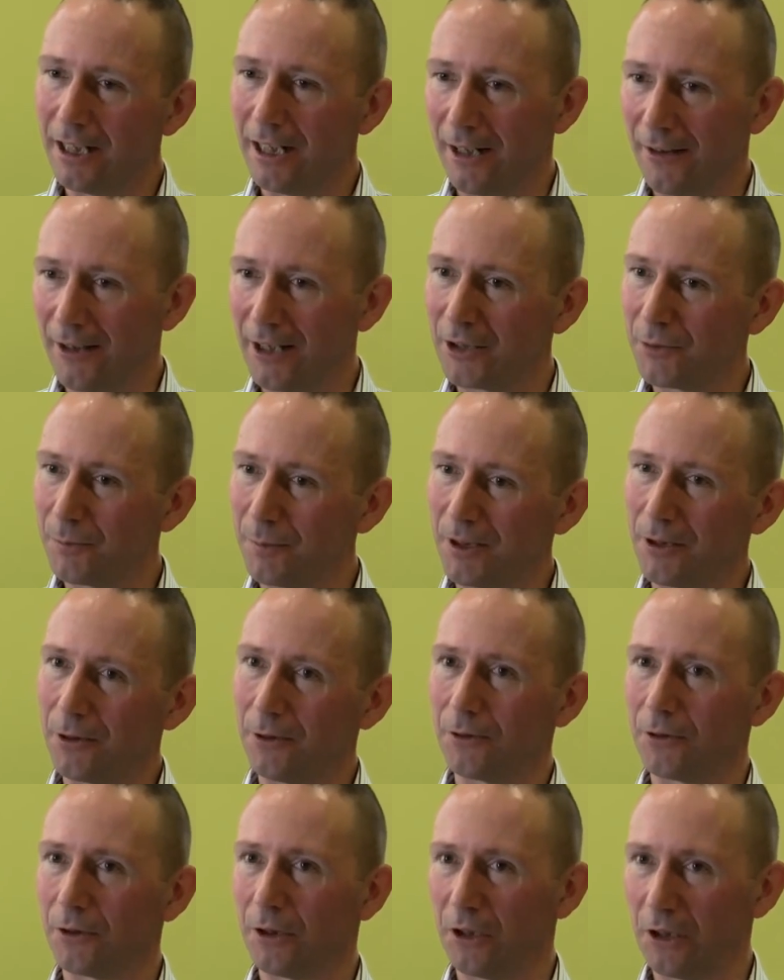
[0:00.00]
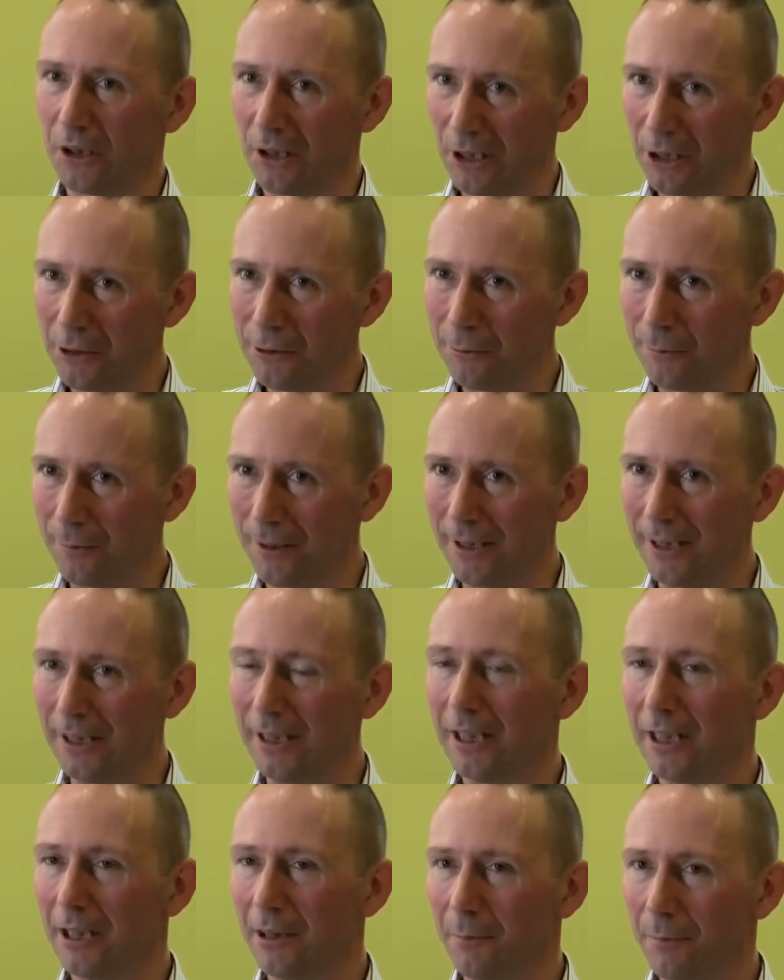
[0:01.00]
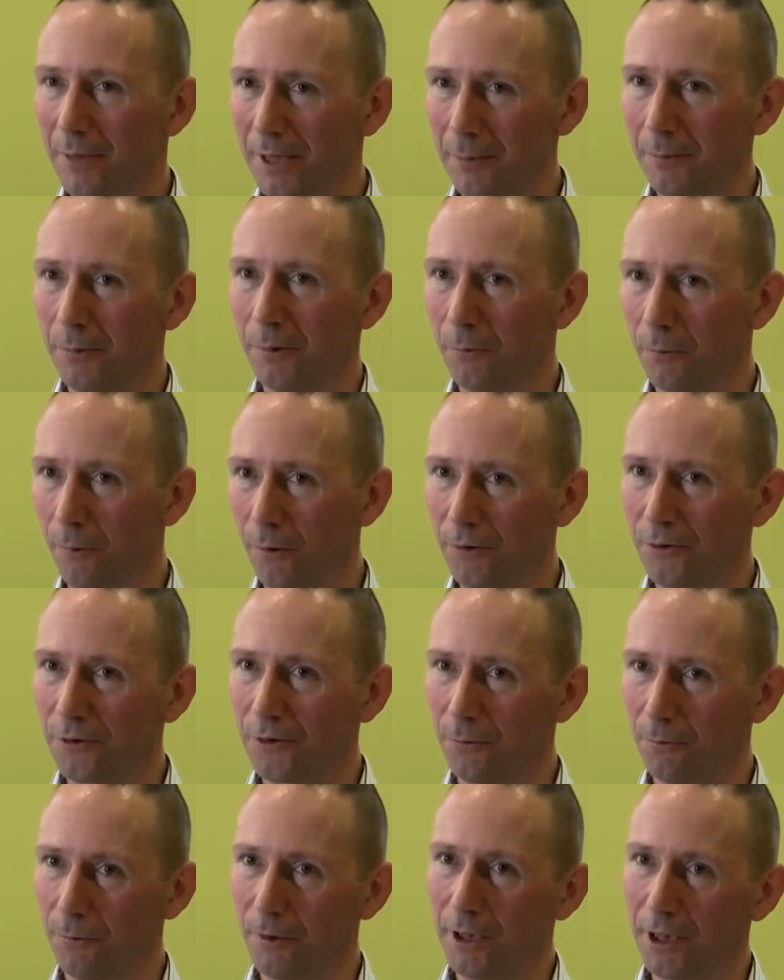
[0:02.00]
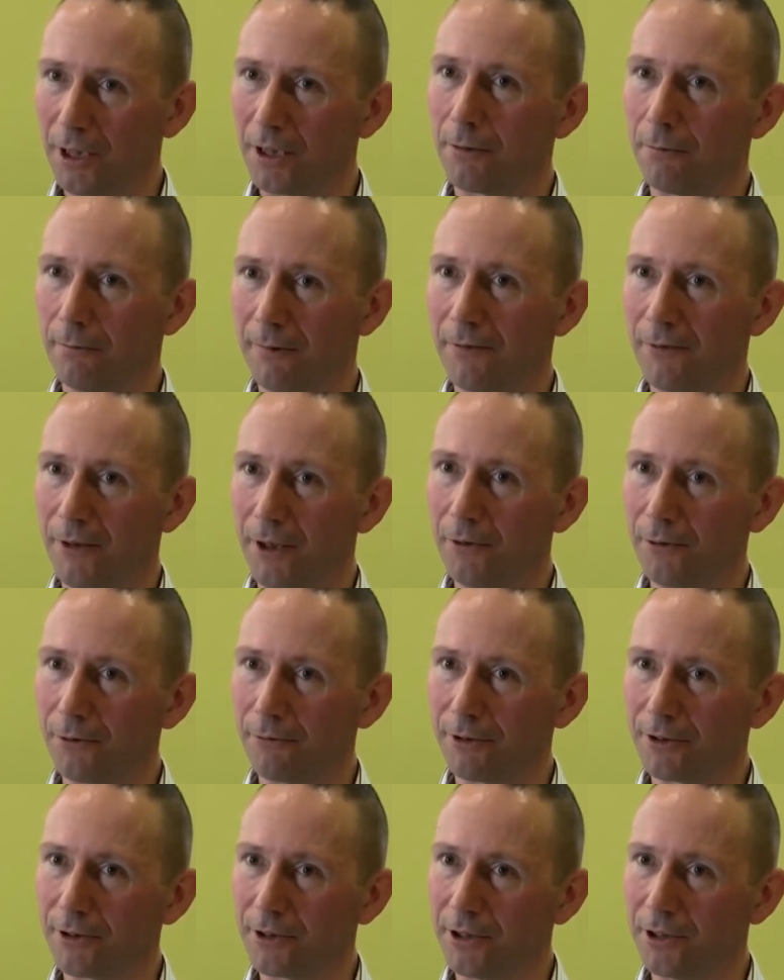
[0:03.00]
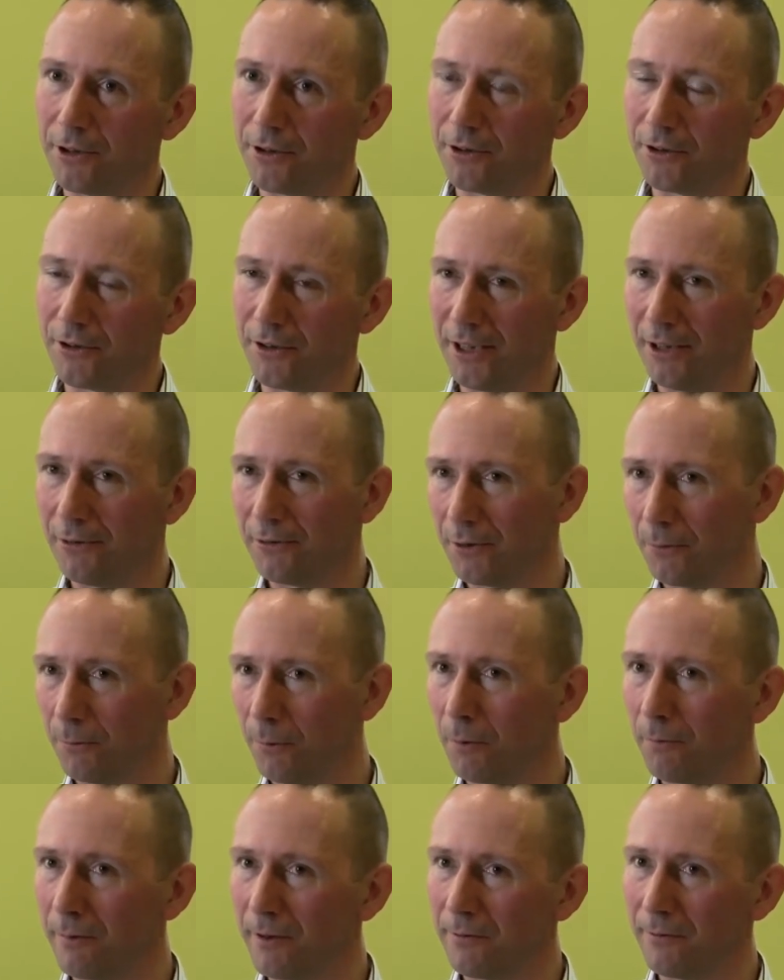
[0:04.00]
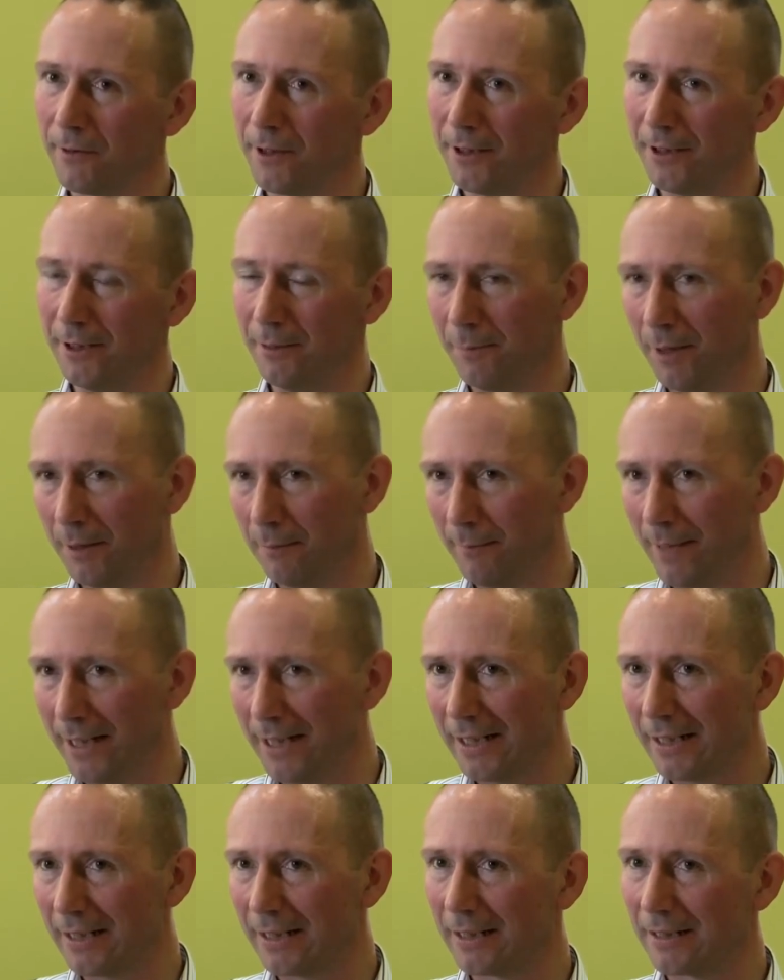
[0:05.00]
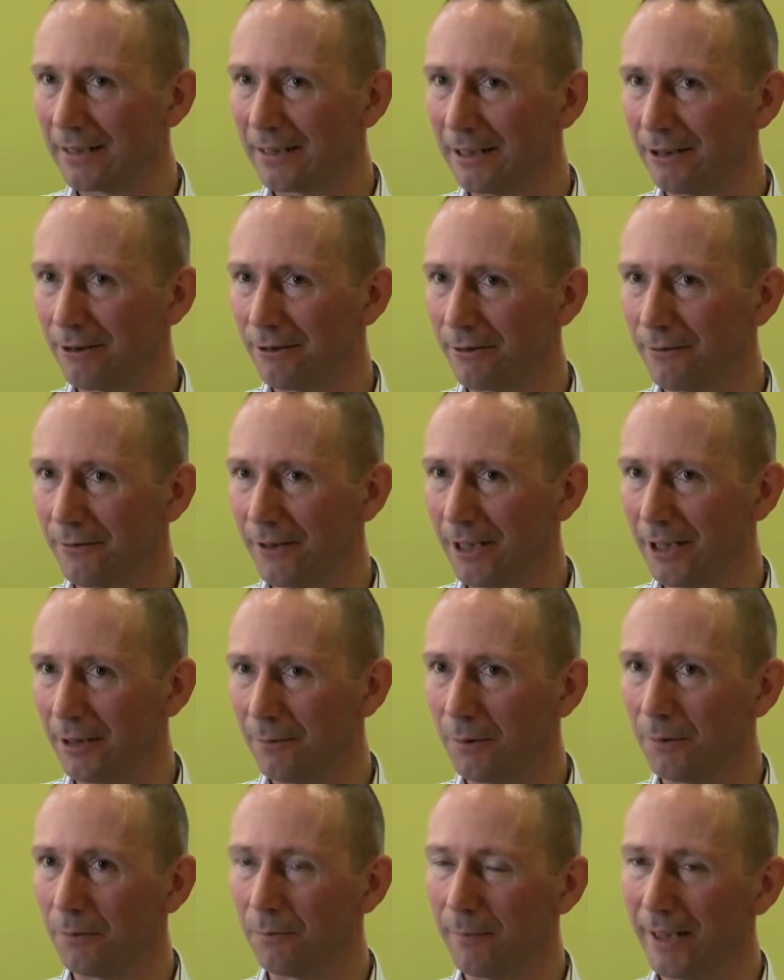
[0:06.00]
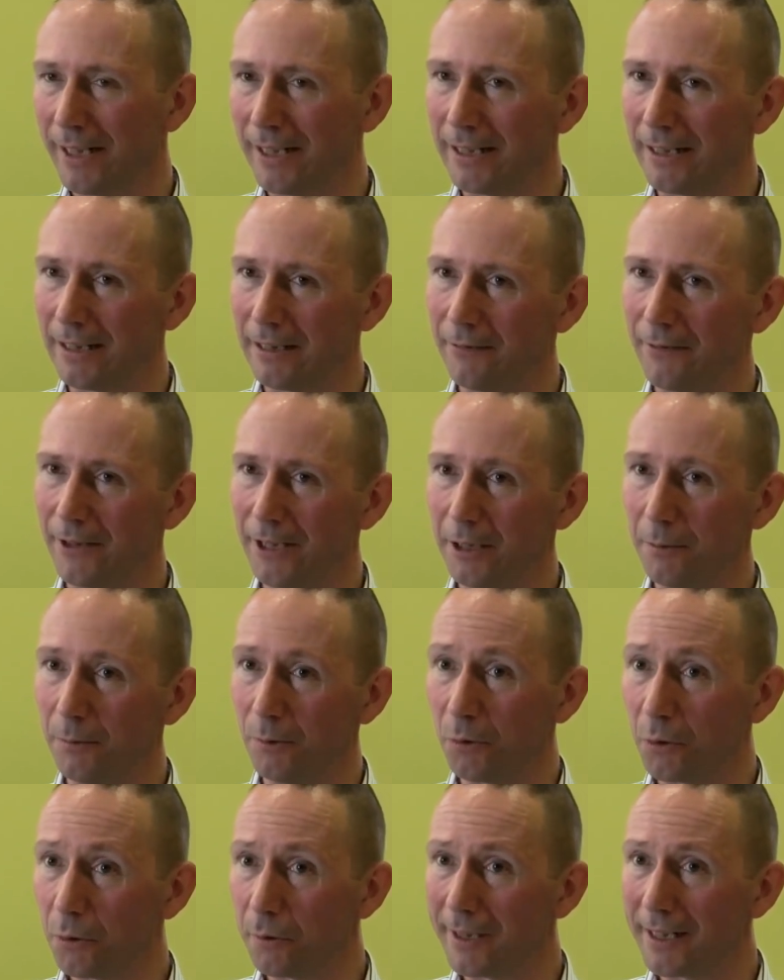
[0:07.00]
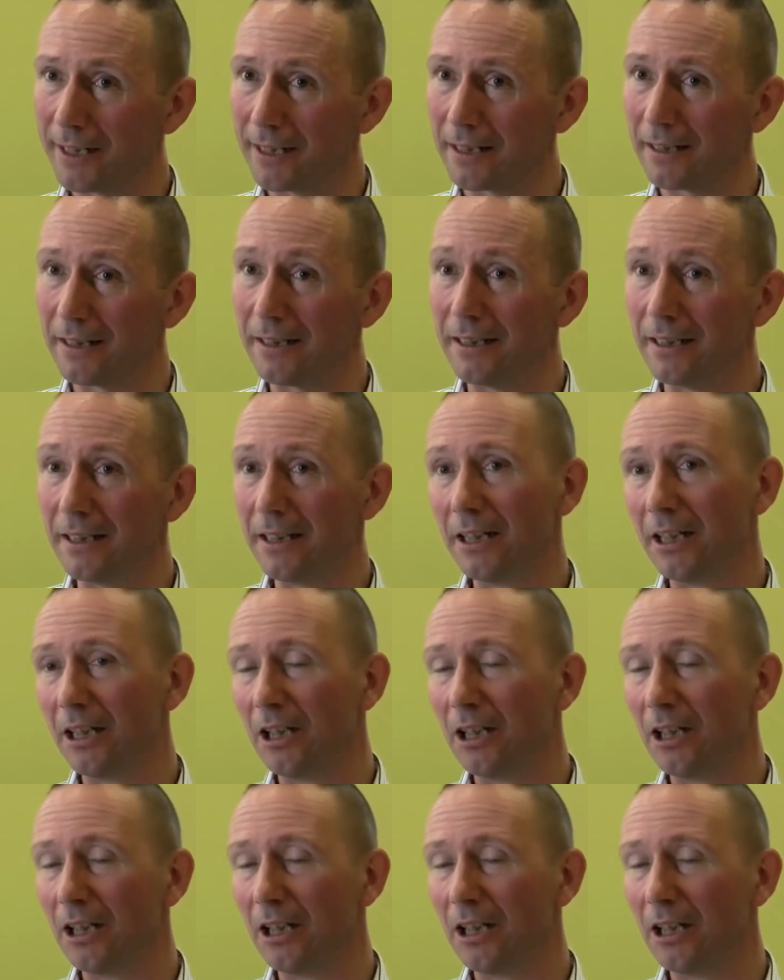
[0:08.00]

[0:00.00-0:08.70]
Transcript: And that's because globally people want to work with those researchers now. So what we're finding, by making that data available, making it available quickly,